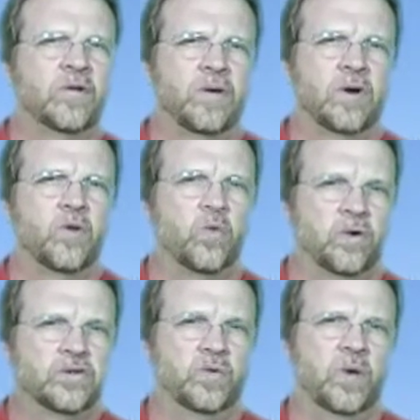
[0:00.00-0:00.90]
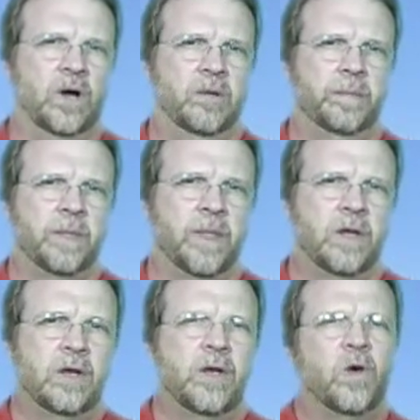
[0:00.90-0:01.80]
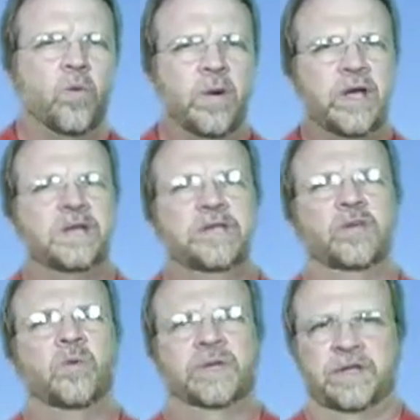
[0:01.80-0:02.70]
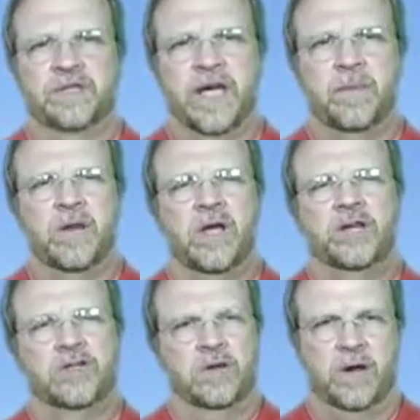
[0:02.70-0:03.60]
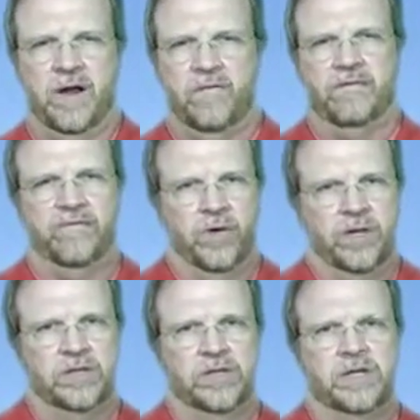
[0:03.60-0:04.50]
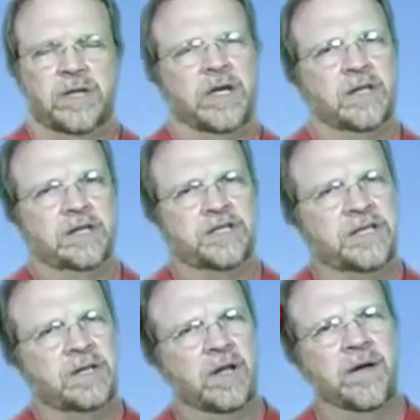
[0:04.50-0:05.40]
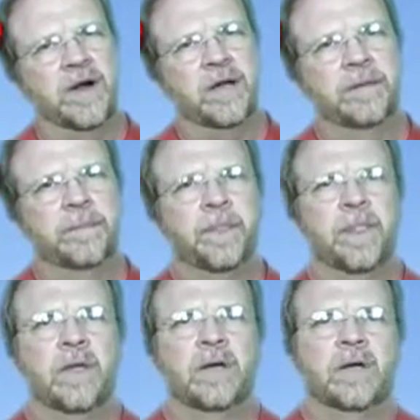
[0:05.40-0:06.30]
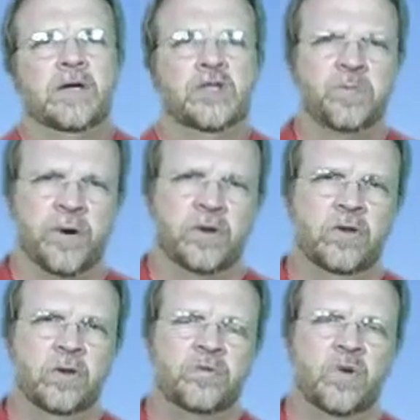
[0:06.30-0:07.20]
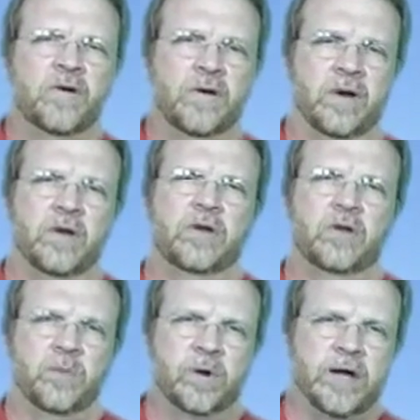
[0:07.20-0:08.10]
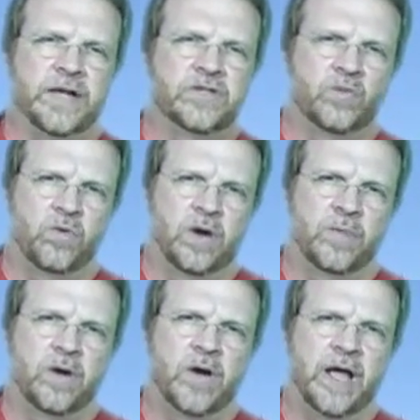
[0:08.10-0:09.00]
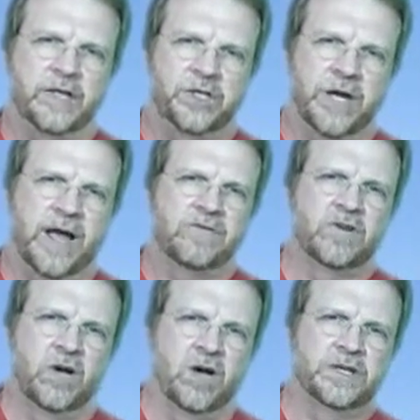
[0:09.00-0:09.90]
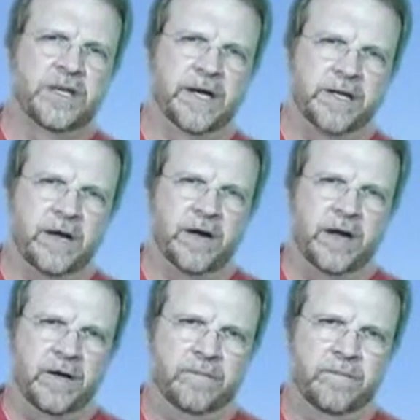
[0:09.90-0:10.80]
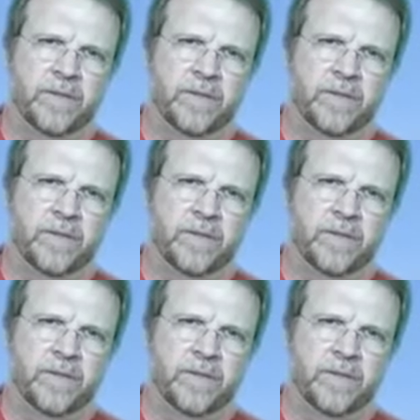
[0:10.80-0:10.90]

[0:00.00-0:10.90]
1200 work so well? We deal with contamination on every front. In the seal area, Sprinkler Lube 1200 lubricates the rubber and shaft contact area.